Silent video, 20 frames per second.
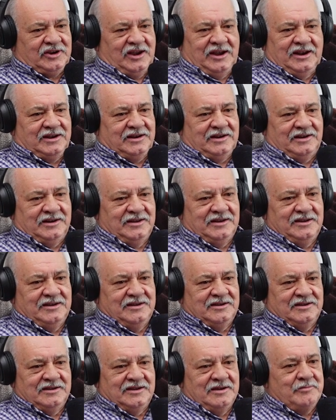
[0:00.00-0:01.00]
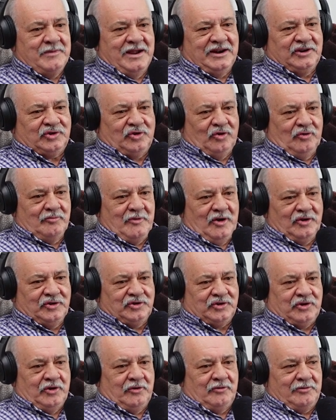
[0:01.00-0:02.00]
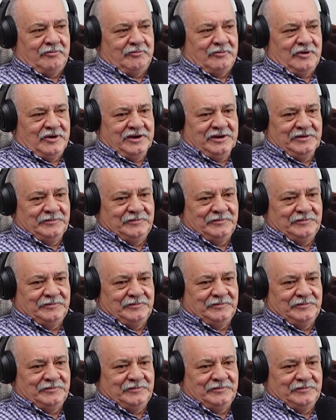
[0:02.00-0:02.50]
and it meant so much to them, right?